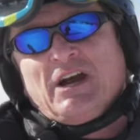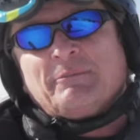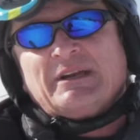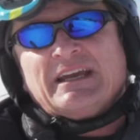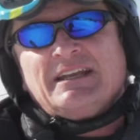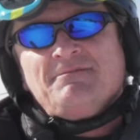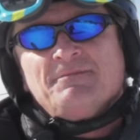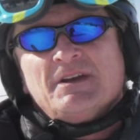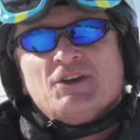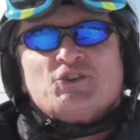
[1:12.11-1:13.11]
coming in
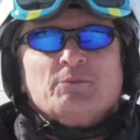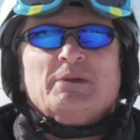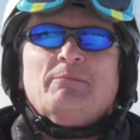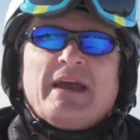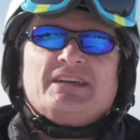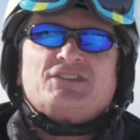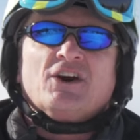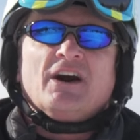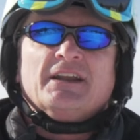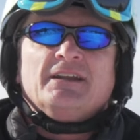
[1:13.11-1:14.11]
should be based
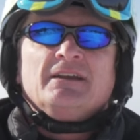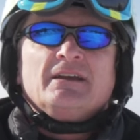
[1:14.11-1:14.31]
on